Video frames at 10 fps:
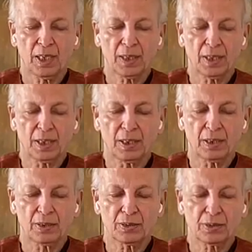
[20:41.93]
Then
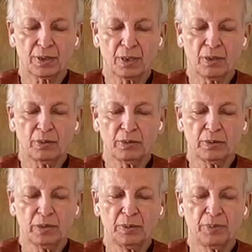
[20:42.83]

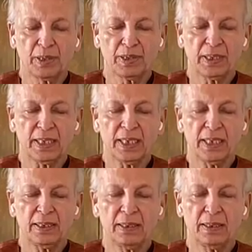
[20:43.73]
slowly breathe
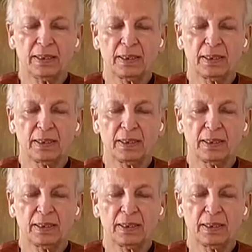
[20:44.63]
in